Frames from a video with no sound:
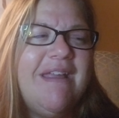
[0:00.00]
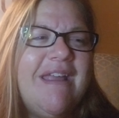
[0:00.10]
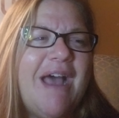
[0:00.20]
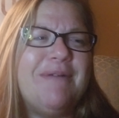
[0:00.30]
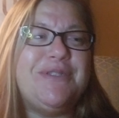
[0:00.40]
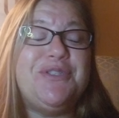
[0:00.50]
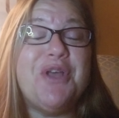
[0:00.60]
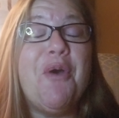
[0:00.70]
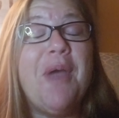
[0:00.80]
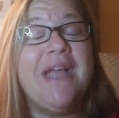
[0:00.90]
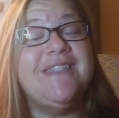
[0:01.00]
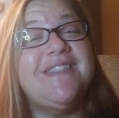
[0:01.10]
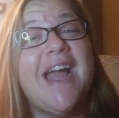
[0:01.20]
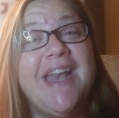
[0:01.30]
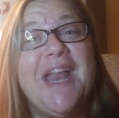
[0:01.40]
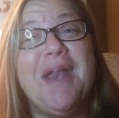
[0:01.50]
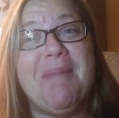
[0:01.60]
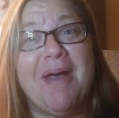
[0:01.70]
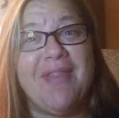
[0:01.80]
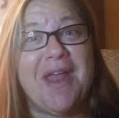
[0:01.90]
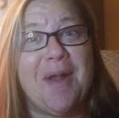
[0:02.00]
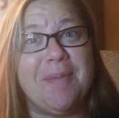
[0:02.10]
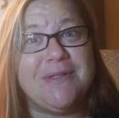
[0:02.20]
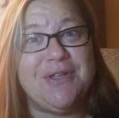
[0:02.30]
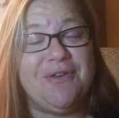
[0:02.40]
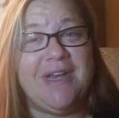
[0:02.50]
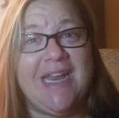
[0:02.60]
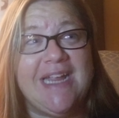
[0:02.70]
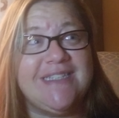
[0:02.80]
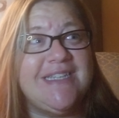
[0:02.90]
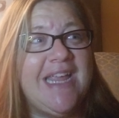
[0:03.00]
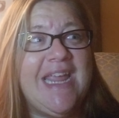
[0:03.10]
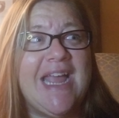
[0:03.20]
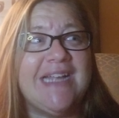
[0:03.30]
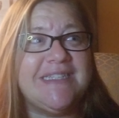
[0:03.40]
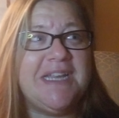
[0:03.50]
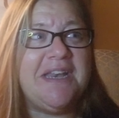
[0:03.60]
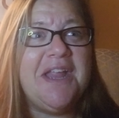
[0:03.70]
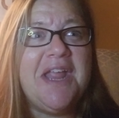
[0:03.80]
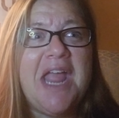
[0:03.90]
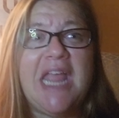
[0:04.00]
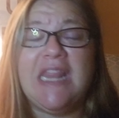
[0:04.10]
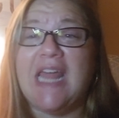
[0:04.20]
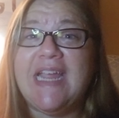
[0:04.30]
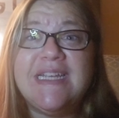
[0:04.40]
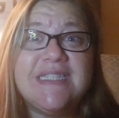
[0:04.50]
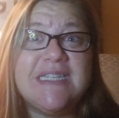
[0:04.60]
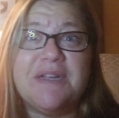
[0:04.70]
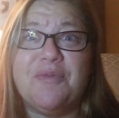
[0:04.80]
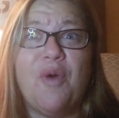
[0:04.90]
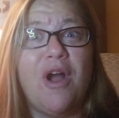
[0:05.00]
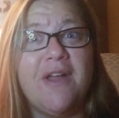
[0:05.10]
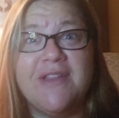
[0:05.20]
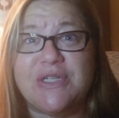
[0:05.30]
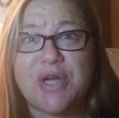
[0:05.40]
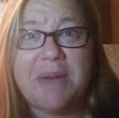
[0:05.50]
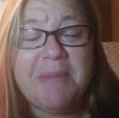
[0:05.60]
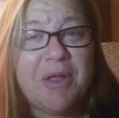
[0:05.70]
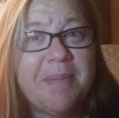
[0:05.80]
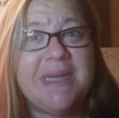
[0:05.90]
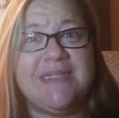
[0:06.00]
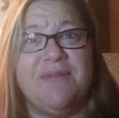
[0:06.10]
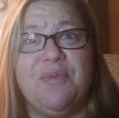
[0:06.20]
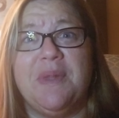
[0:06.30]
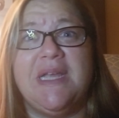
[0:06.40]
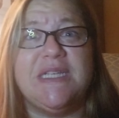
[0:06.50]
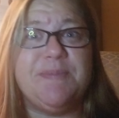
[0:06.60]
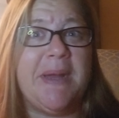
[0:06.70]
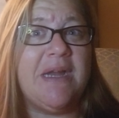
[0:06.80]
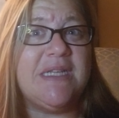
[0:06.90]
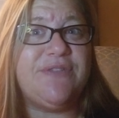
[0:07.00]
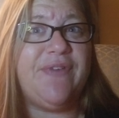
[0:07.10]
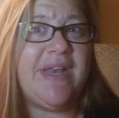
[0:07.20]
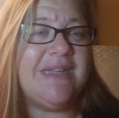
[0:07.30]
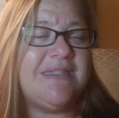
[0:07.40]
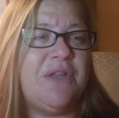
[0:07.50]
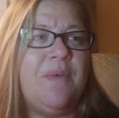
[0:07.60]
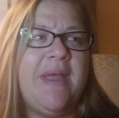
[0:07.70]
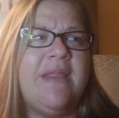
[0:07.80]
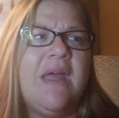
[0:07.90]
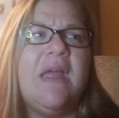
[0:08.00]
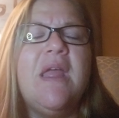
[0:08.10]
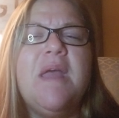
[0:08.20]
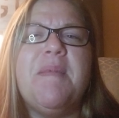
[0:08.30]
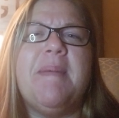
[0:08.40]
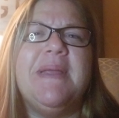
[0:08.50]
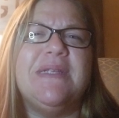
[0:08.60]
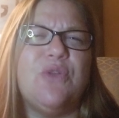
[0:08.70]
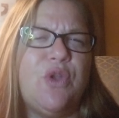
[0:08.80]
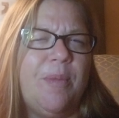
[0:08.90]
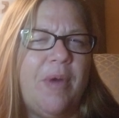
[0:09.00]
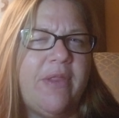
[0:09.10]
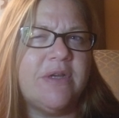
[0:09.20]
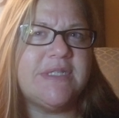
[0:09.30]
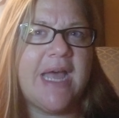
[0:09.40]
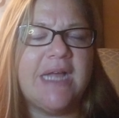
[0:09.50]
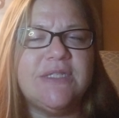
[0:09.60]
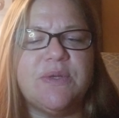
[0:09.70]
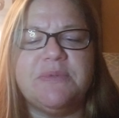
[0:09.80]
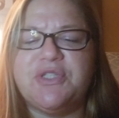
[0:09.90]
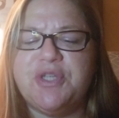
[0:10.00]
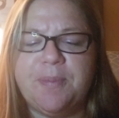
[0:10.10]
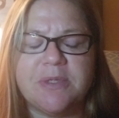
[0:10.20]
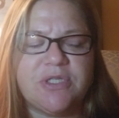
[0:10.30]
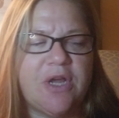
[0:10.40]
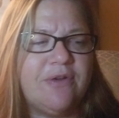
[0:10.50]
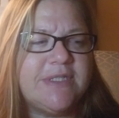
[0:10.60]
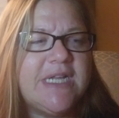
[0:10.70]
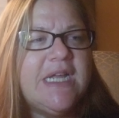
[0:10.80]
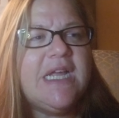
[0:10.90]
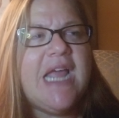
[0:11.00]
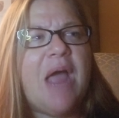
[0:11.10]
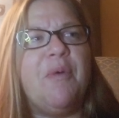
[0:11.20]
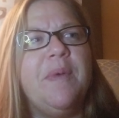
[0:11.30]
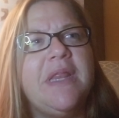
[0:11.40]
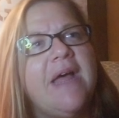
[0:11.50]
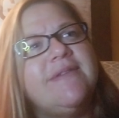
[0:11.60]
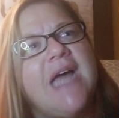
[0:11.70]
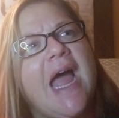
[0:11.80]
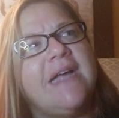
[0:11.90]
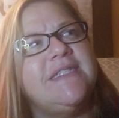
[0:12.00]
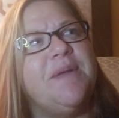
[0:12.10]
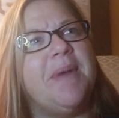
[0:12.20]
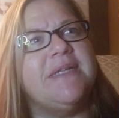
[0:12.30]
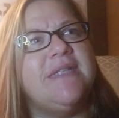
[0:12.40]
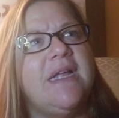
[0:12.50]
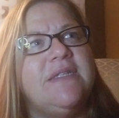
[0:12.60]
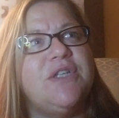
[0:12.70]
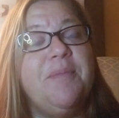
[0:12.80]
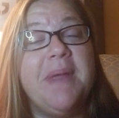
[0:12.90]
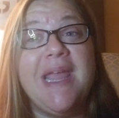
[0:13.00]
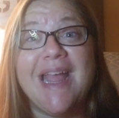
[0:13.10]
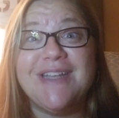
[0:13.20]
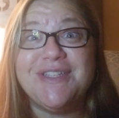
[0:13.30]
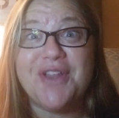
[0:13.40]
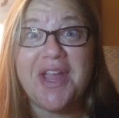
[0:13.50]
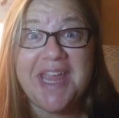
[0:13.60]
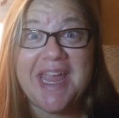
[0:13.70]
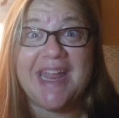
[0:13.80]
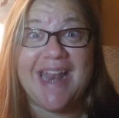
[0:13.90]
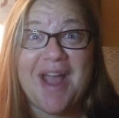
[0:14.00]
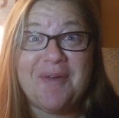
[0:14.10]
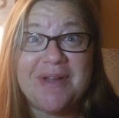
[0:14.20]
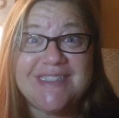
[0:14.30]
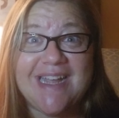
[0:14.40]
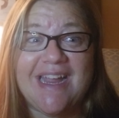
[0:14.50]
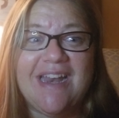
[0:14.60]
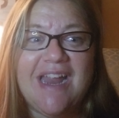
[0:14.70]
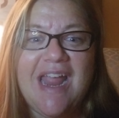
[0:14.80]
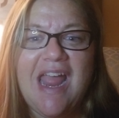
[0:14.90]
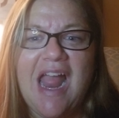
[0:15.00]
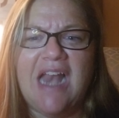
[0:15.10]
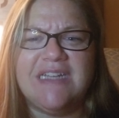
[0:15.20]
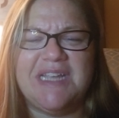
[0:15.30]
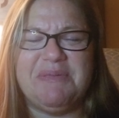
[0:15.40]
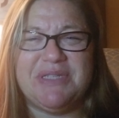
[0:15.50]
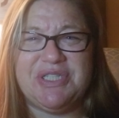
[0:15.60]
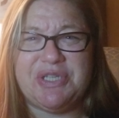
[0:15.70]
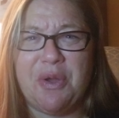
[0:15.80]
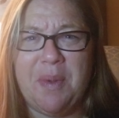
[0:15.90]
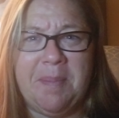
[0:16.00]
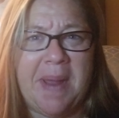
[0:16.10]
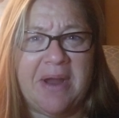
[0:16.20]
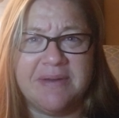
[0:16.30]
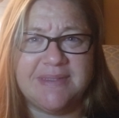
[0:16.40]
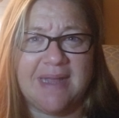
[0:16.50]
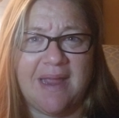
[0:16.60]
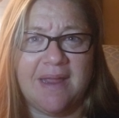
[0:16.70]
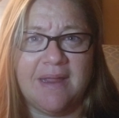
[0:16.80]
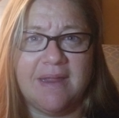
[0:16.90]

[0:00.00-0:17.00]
I was so excited about that opportunity. He likes to walk on the treadmill, but he's never really experienced fitness in the way that maybe his older brothers had. So I was super stoked. And when we left, I asked him, I said, "So B, how'd you like it? How was it?" And he's like, "It was so embarrassing."